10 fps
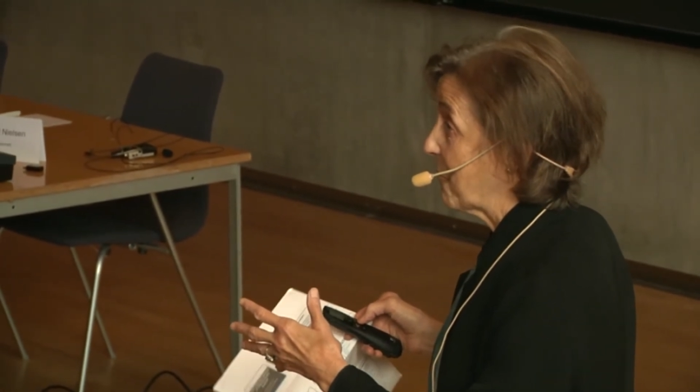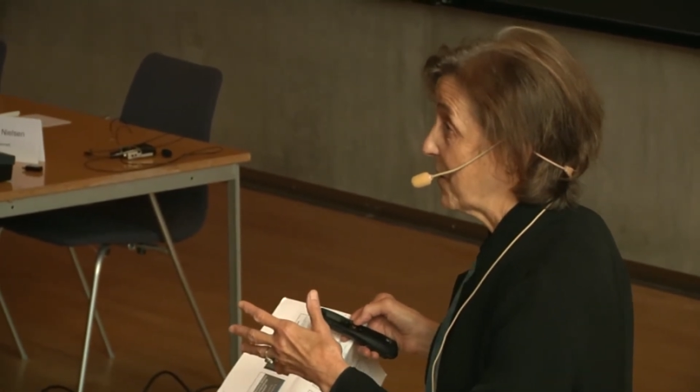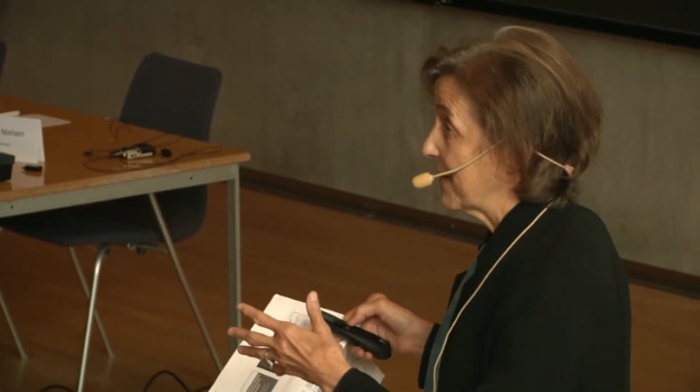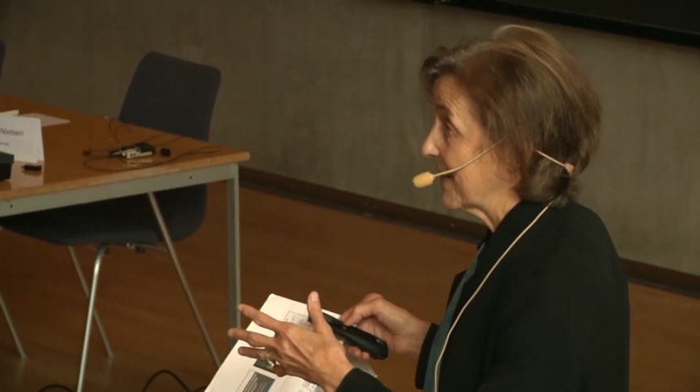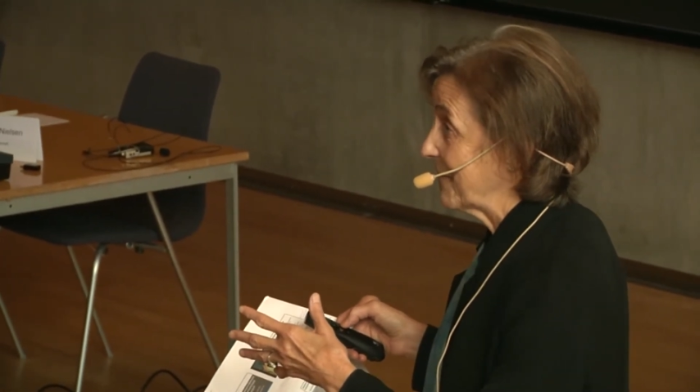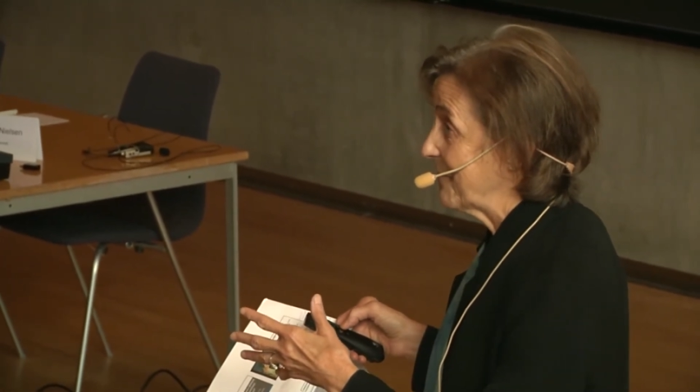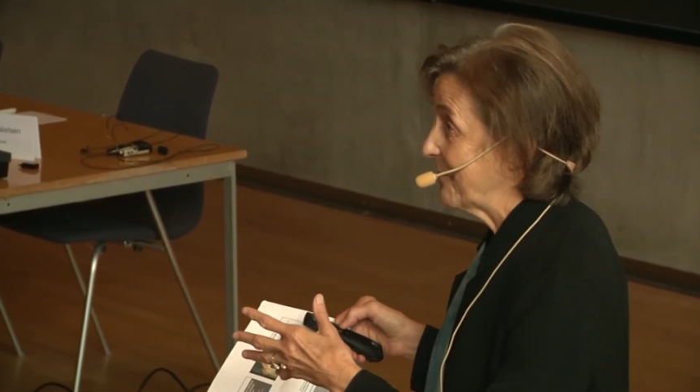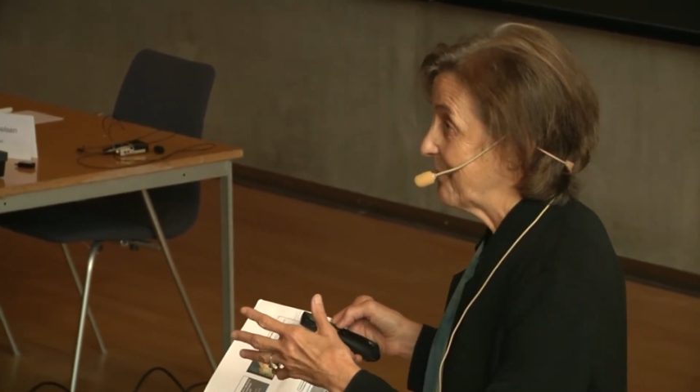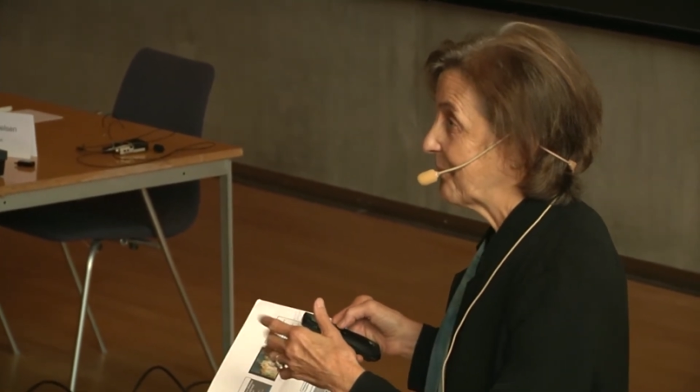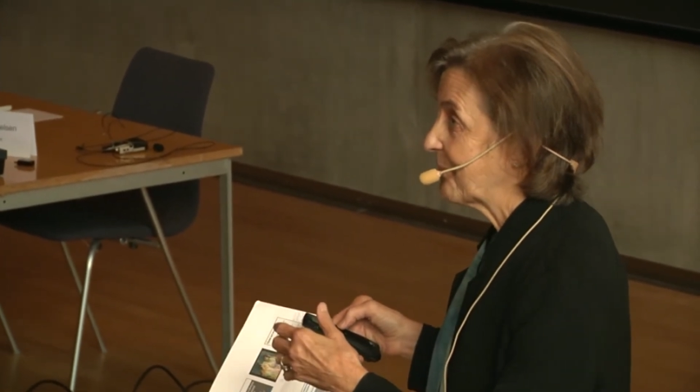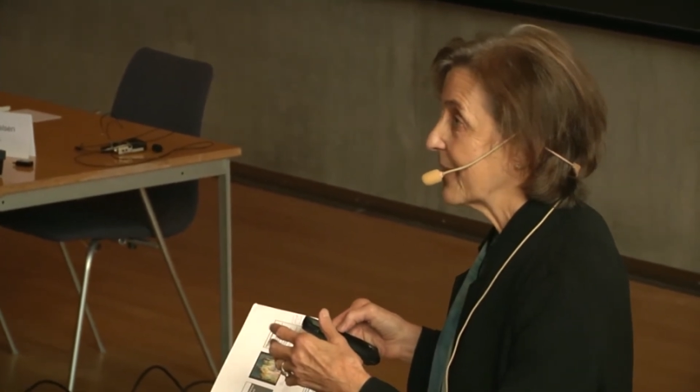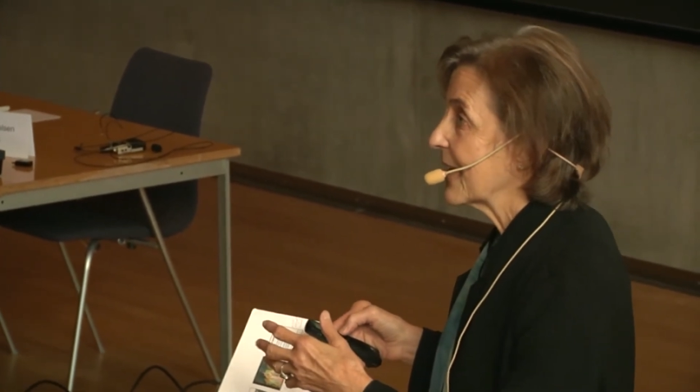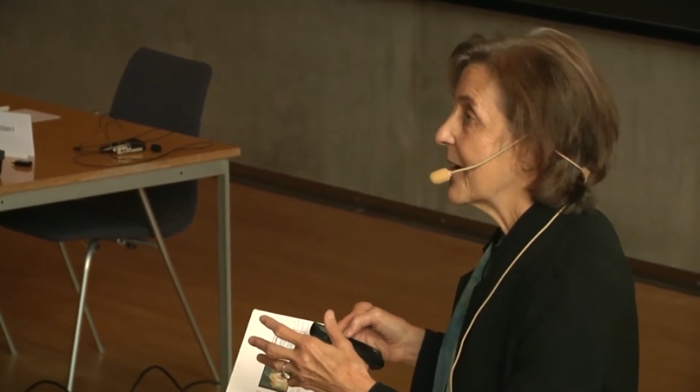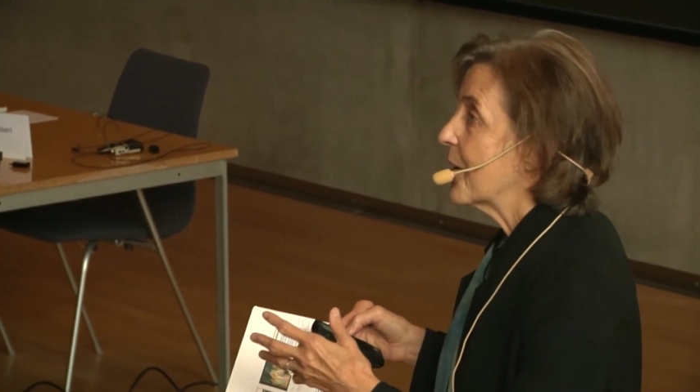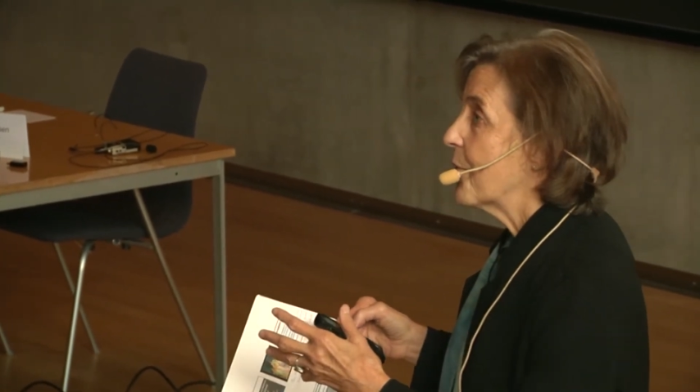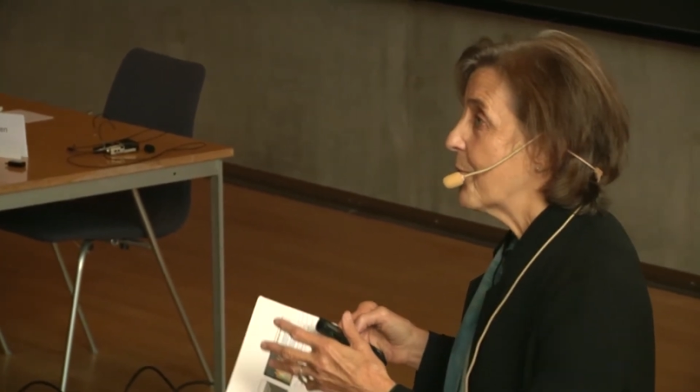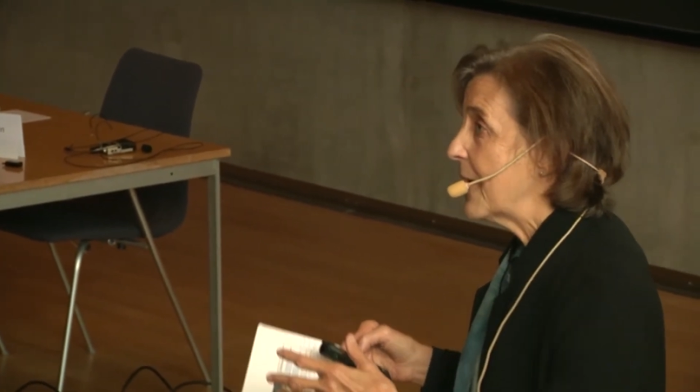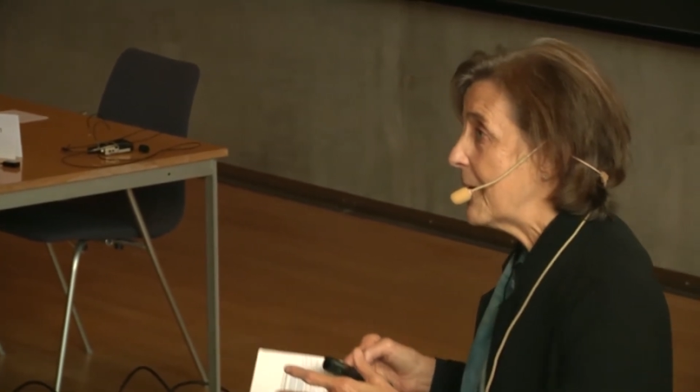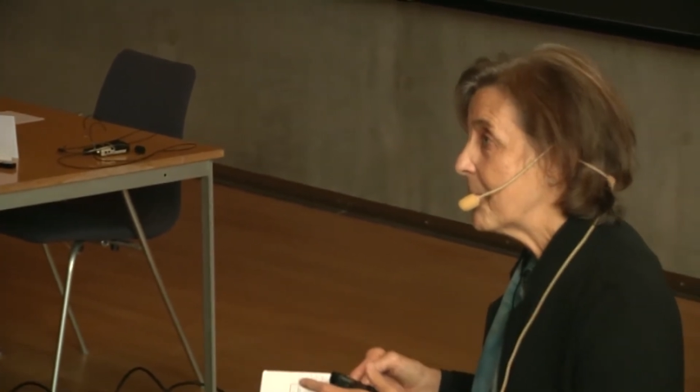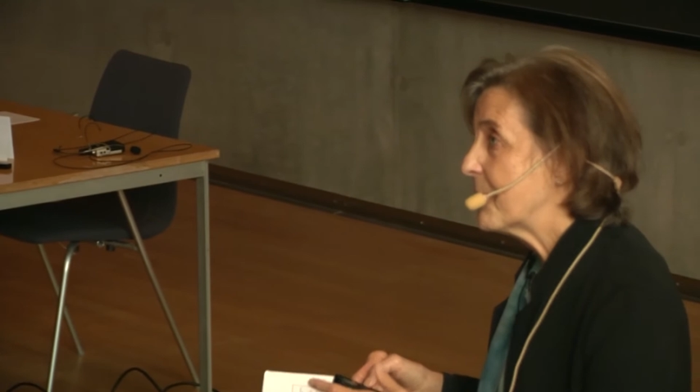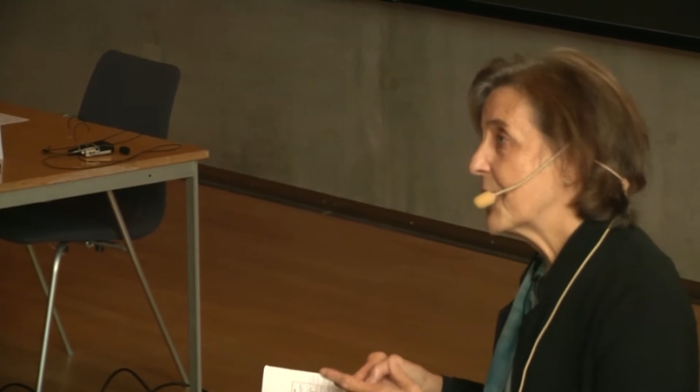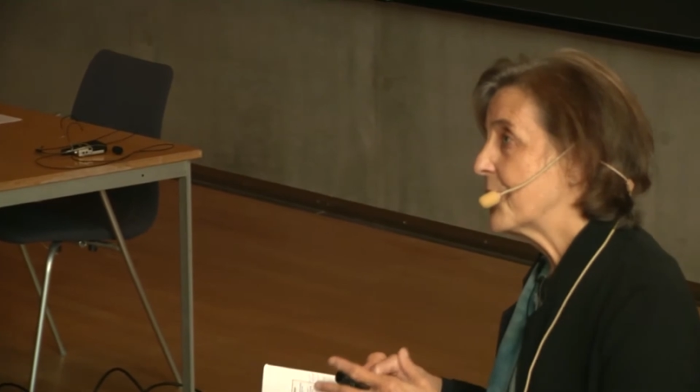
with it. Well,